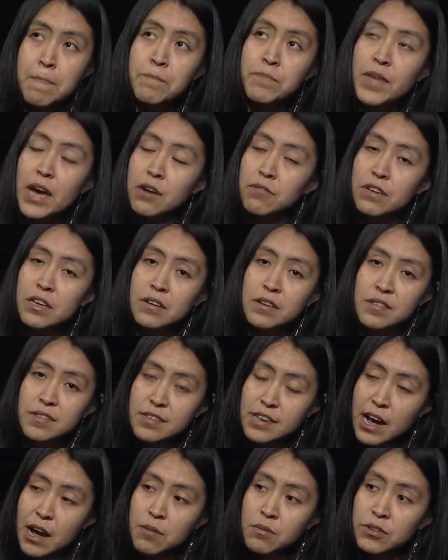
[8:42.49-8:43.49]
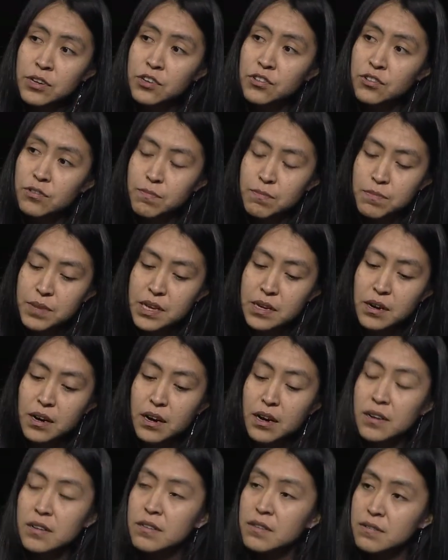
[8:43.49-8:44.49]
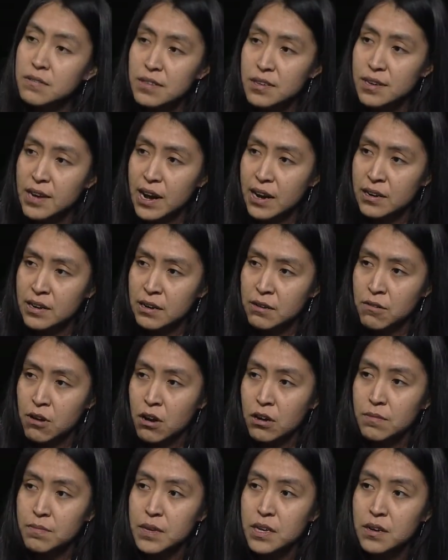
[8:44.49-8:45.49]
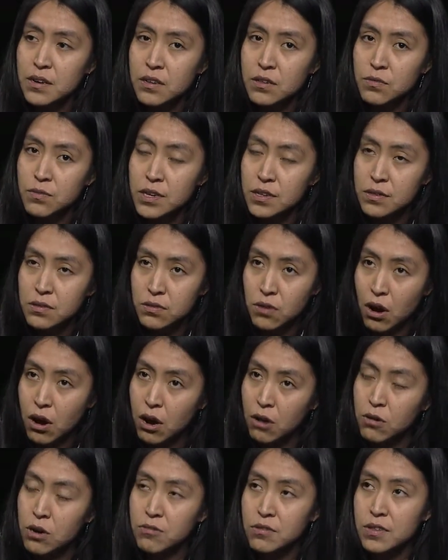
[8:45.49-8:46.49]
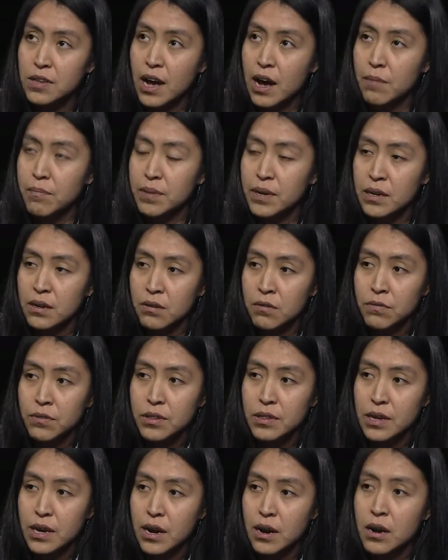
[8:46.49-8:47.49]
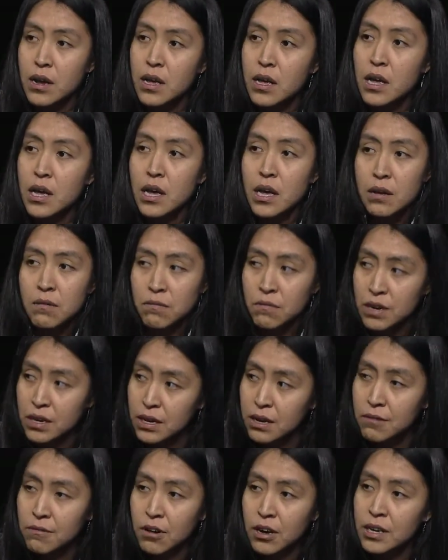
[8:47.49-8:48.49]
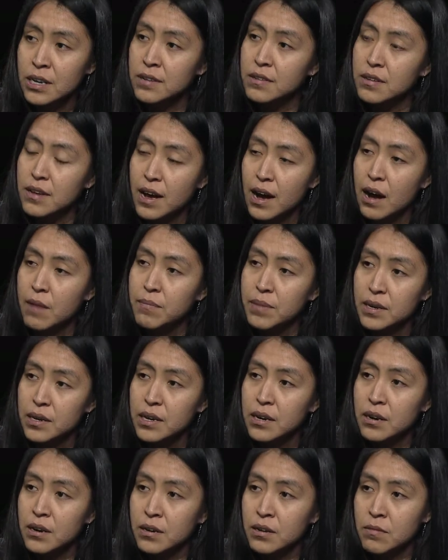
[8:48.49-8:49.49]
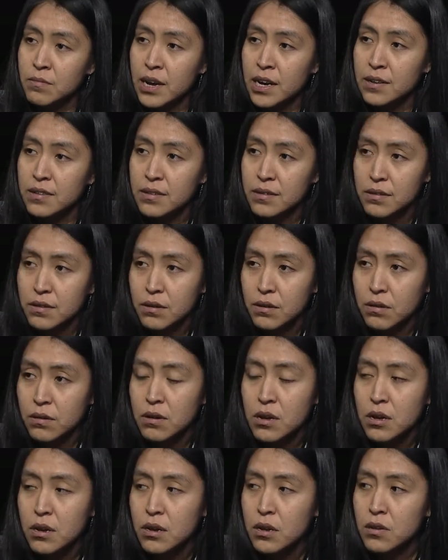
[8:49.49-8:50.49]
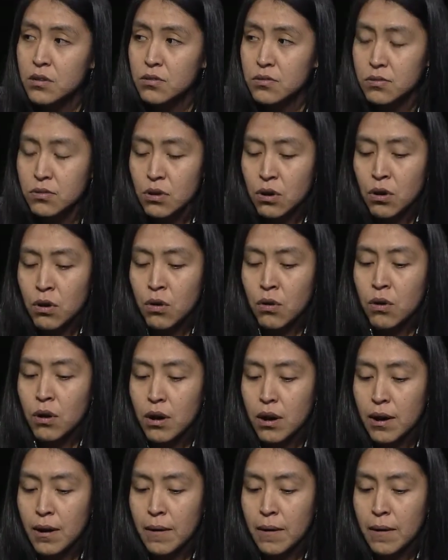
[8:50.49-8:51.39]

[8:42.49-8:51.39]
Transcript: that we established because of Standing Rock, because we saw what was happening over there, and we didn't want it to happen here in New Mexico. So